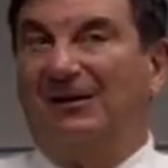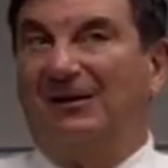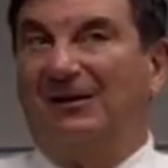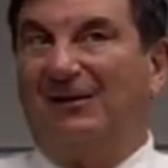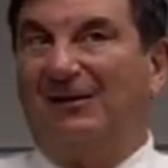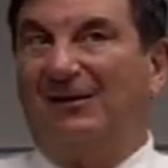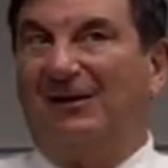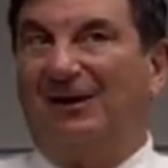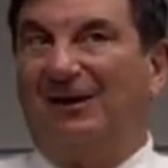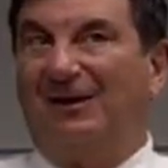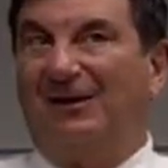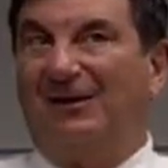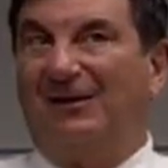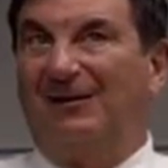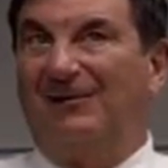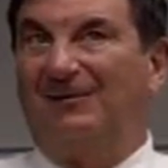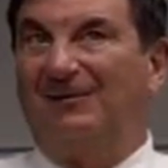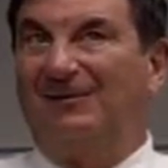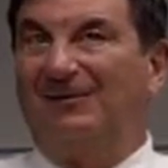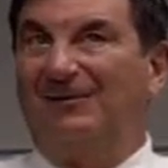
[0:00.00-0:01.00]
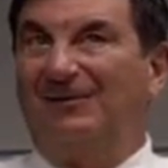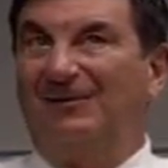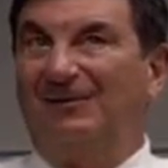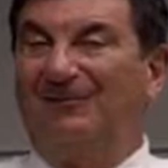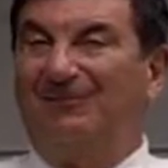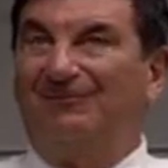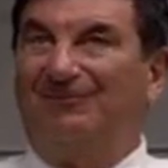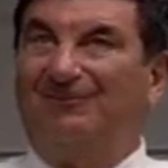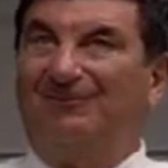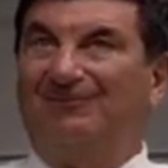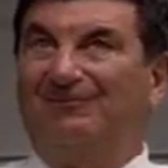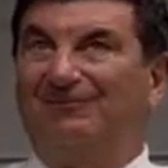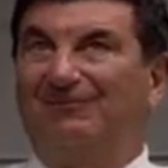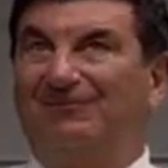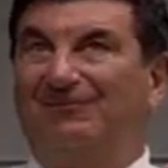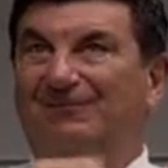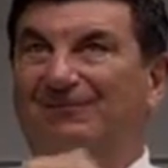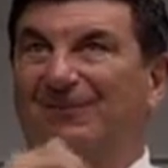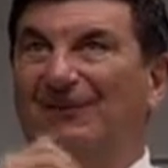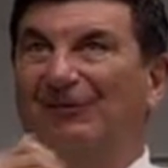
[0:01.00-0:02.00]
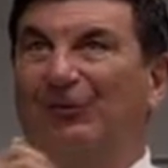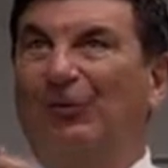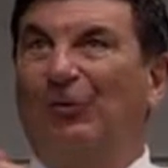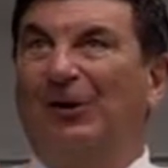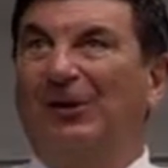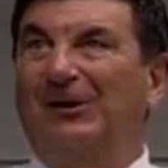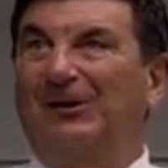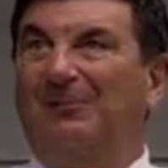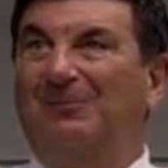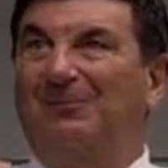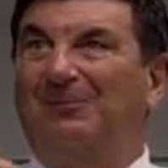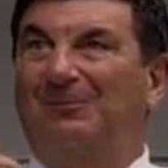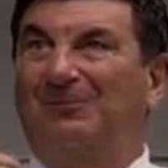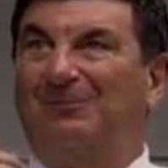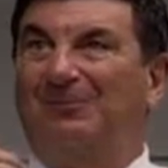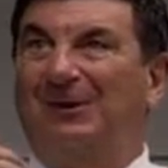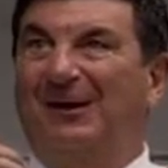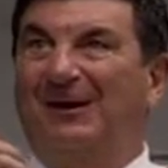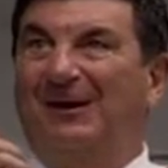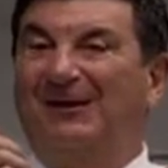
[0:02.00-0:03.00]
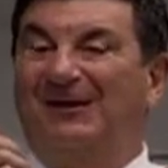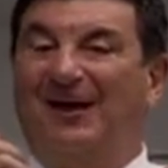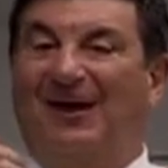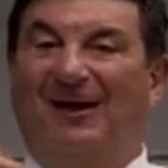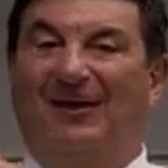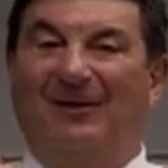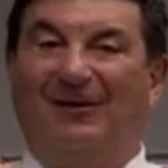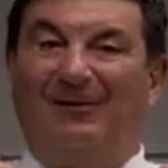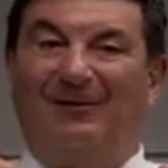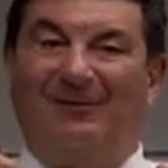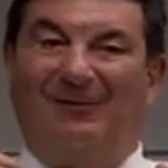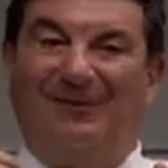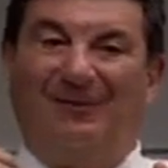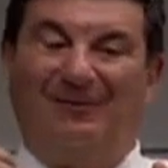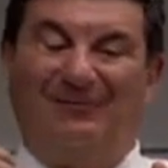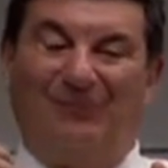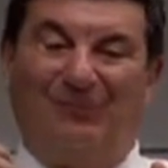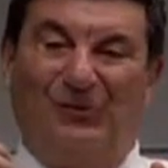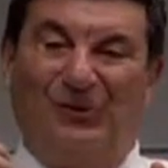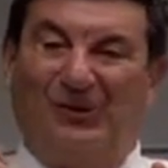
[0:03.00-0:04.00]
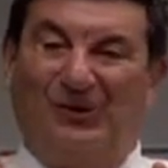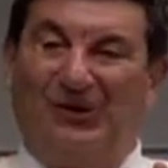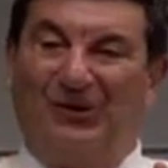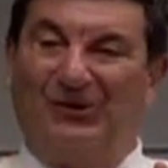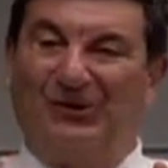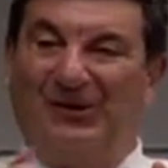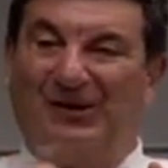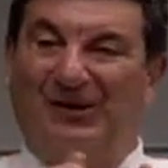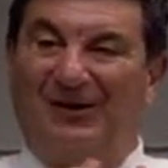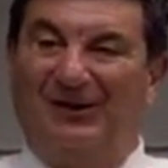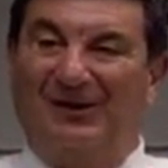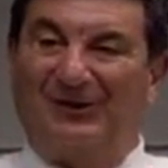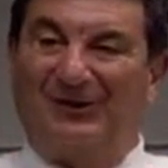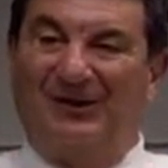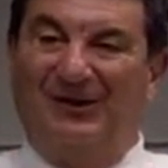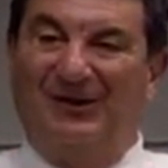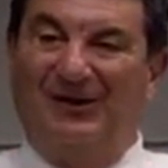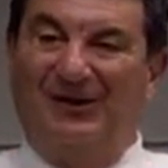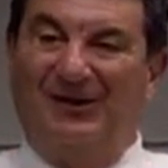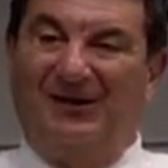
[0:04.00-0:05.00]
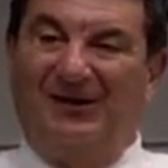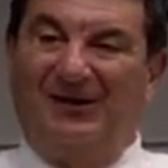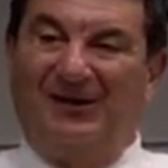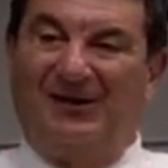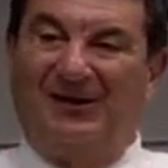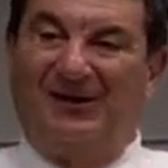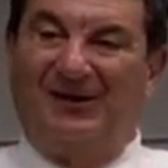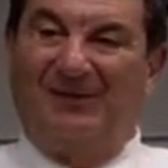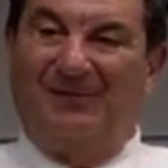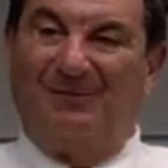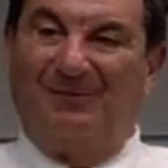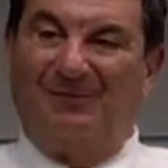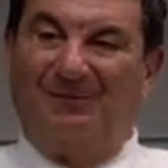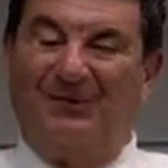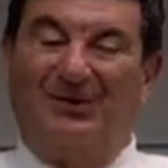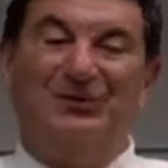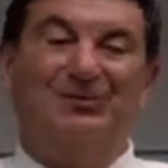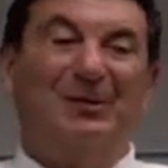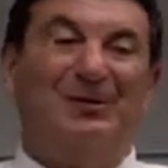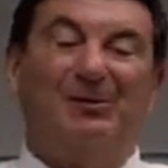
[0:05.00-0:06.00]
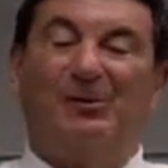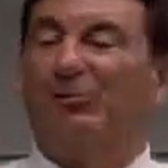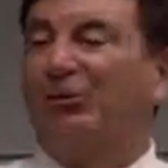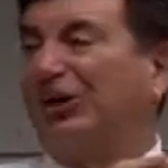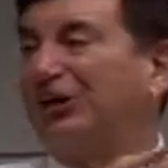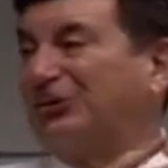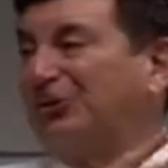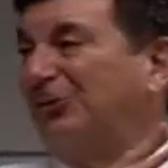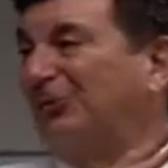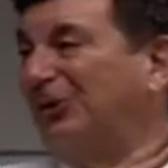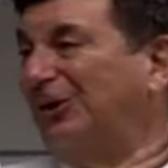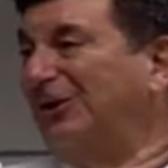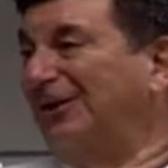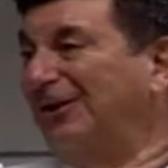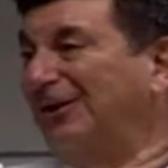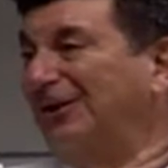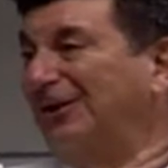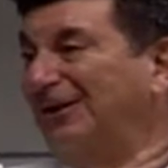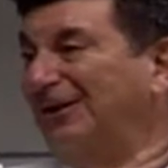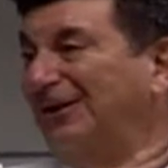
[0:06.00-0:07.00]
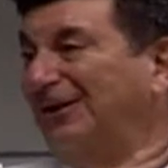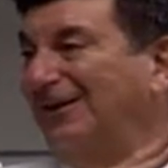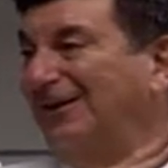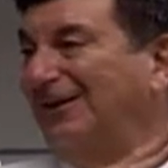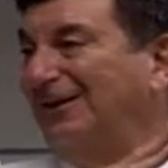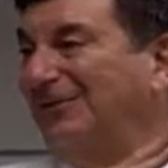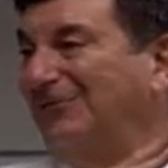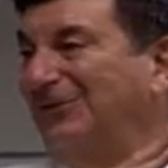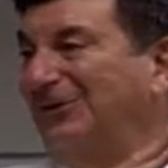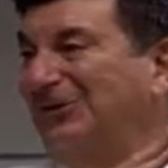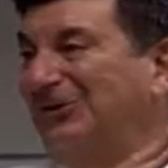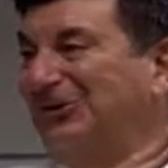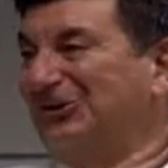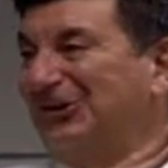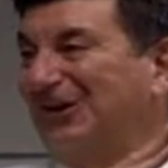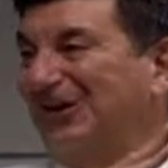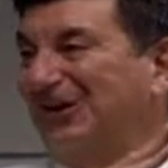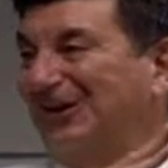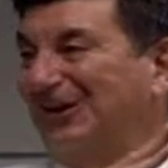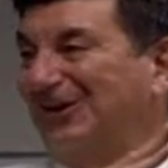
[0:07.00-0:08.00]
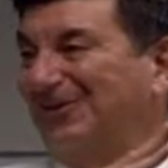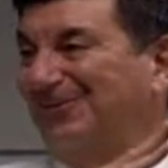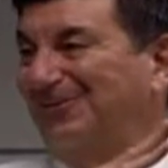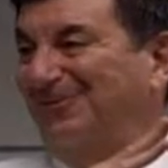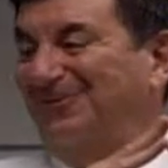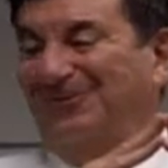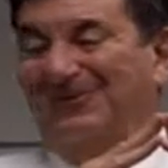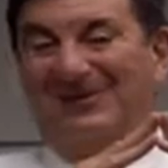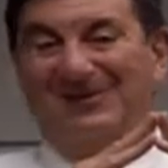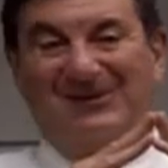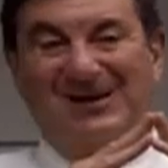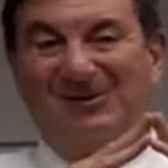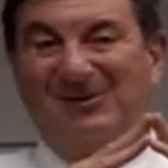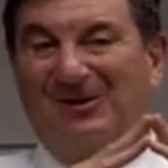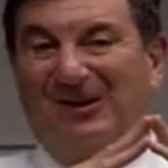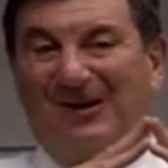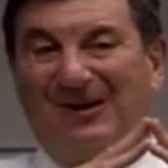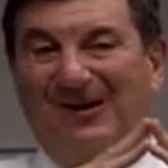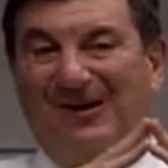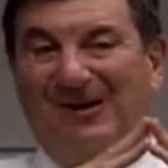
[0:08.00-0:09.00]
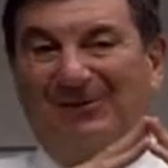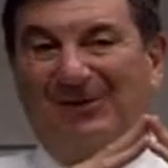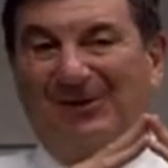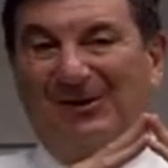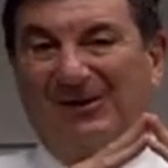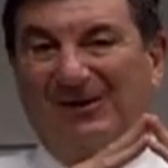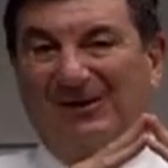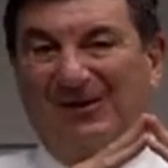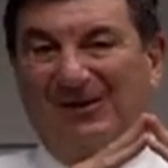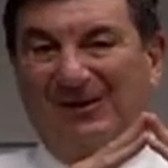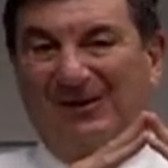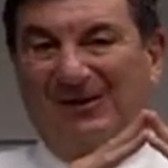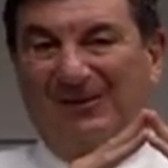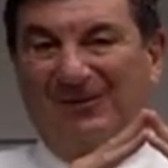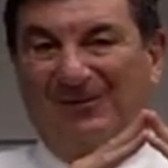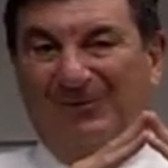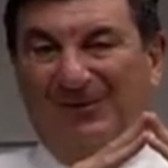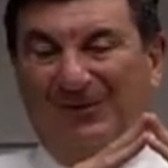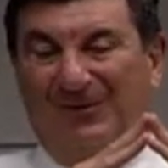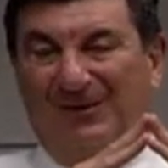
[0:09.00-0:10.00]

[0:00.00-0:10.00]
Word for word: that if you wanted to bet a dollar and win hundred dollars, that um, Mitch may be president one day. Mitch is a um, same dynamic. Um,